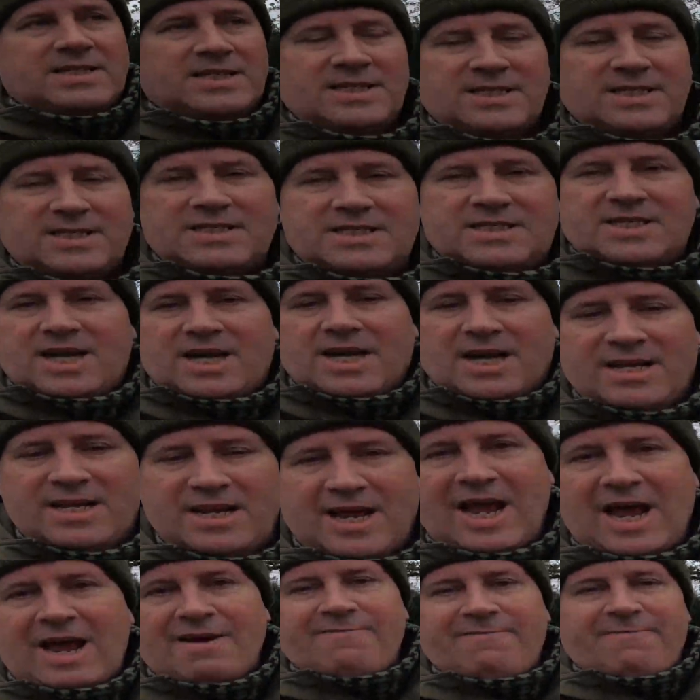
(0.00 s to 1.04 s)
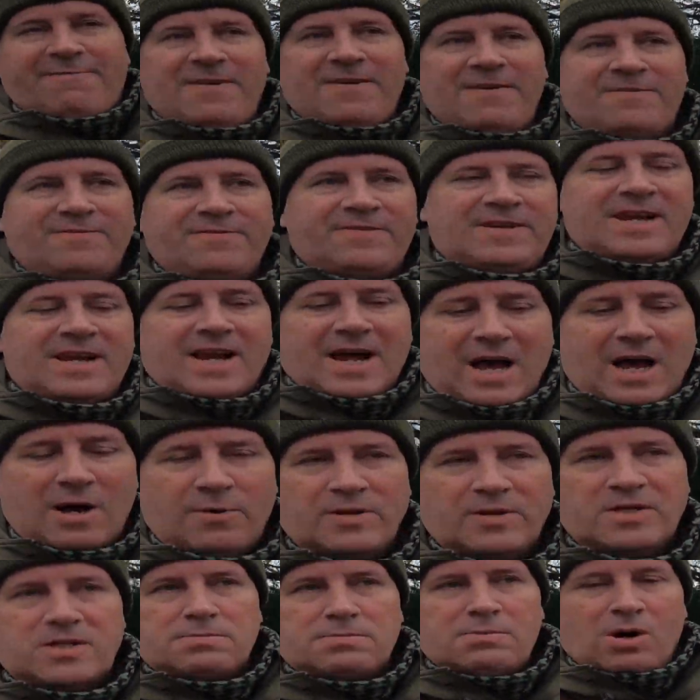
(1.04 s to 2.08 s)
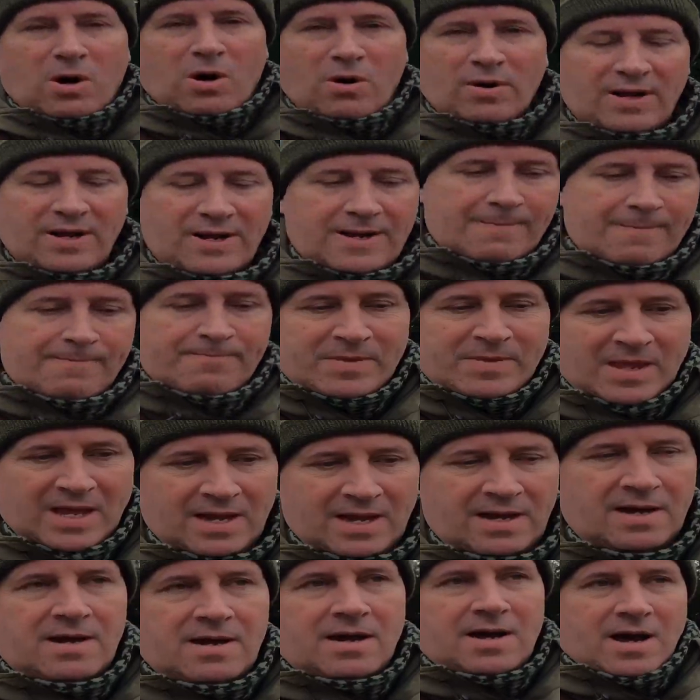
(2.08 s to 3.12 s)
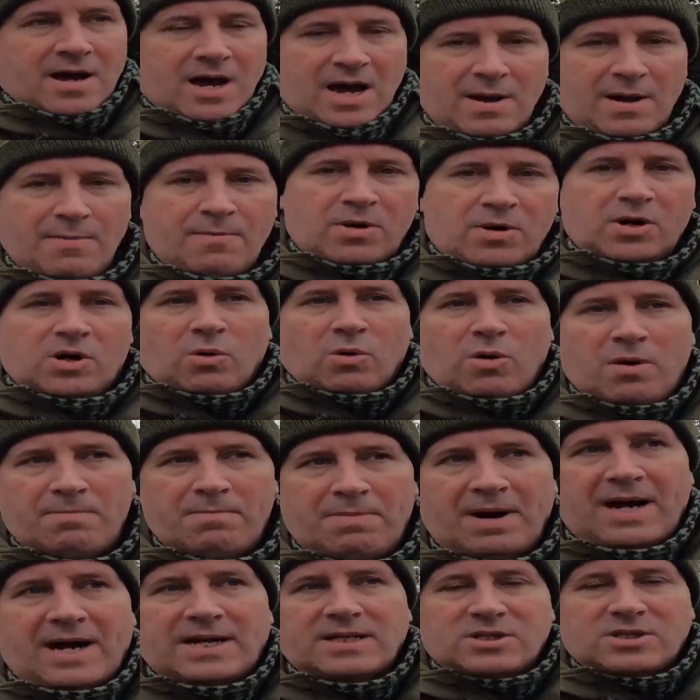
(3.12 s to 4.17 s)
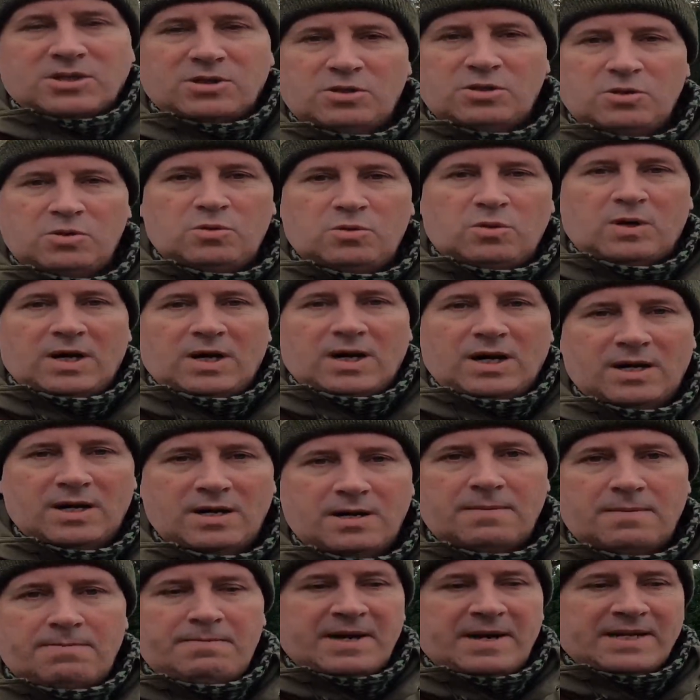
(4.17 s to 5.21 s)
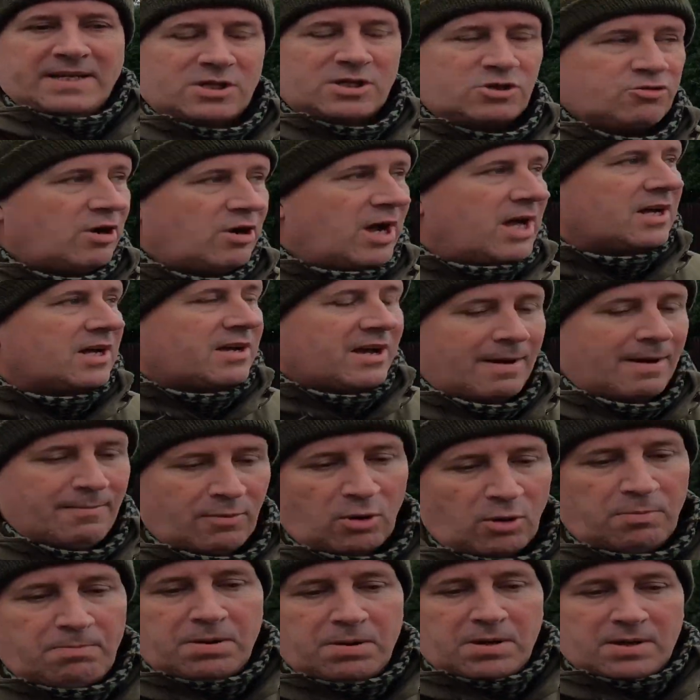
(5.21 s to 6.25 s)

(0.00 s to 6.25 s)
it's 9:50 now this morning, and we're going back to pick the trail cam up,